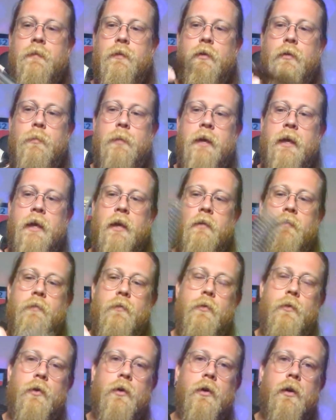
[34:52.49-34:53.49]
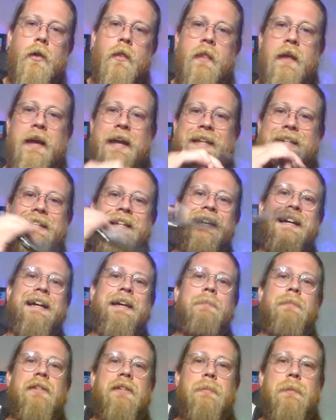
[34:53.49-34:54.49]
You're paying for that
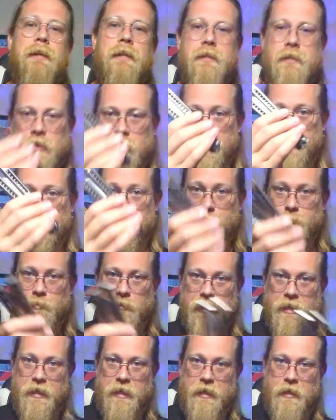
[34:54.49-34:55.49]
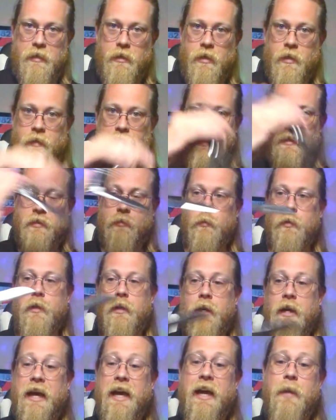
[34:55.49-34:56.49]
time spent on the blade on this
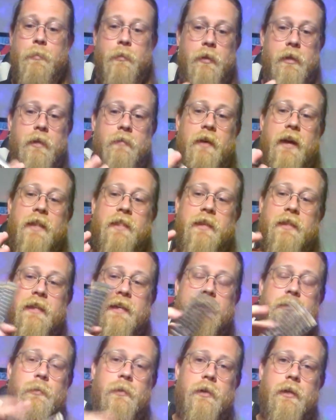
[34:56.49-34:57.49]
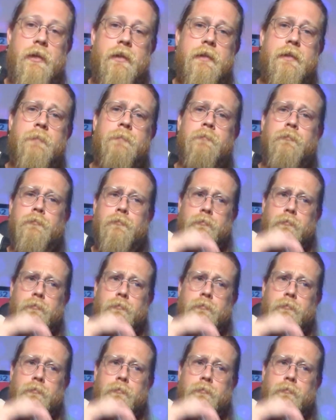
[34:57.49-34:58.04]
one, I believe. I think that's what it is.